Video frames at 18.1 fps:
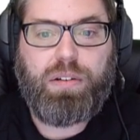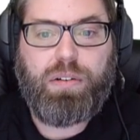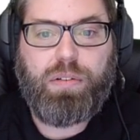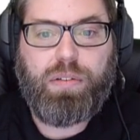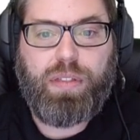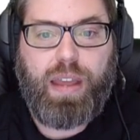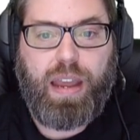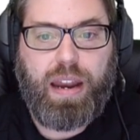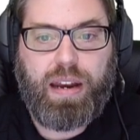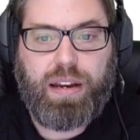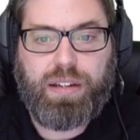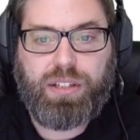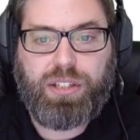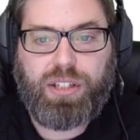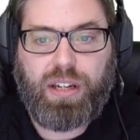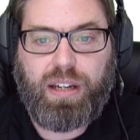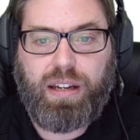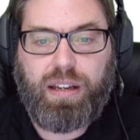new
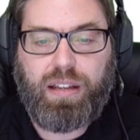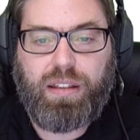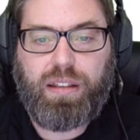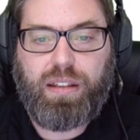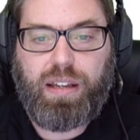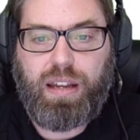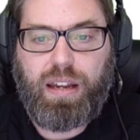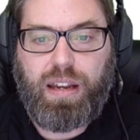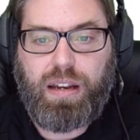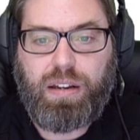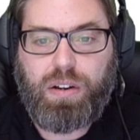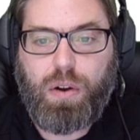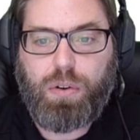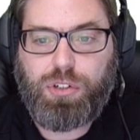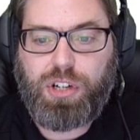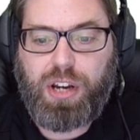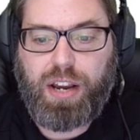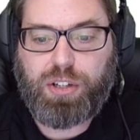things in the
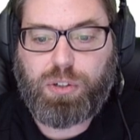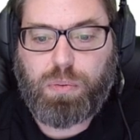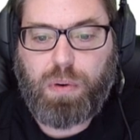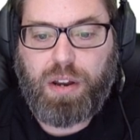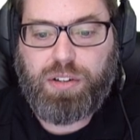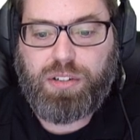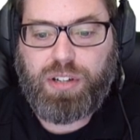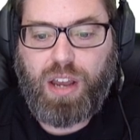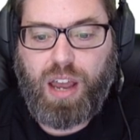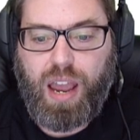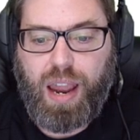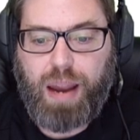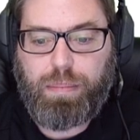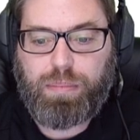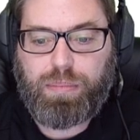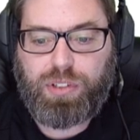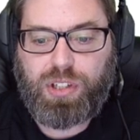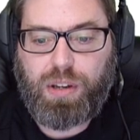Node.js runtime,